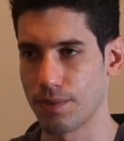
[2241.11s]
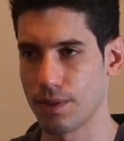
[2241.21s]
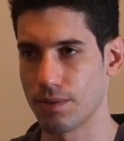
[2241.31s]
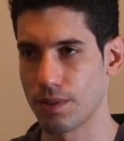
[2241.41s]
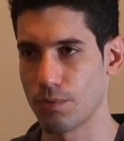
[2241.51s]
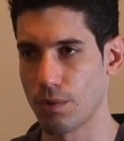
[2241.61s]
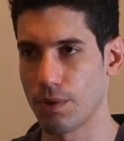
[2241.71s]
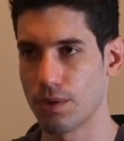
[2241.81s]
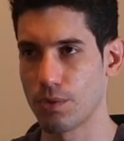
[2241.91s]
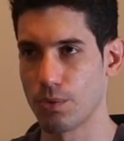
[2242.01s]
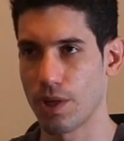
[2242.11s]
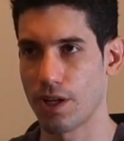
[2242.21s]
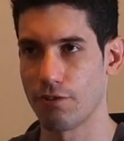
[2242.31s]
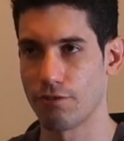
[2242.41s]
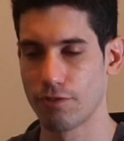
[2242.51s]
that, that we want to
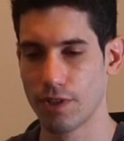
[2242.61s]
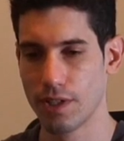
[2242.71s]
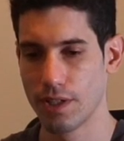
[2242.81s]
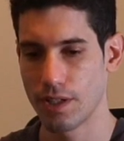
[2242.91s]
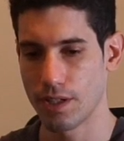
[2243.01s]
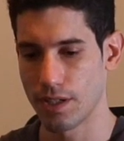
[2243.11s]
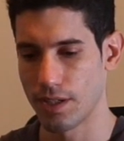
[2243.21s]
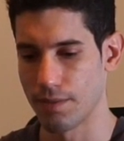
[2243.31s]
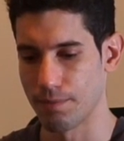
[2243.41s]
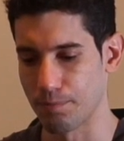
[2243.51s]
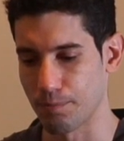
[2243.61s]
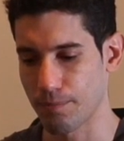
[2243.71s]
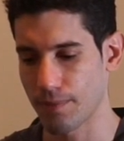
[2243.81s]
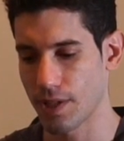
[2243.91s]
have um,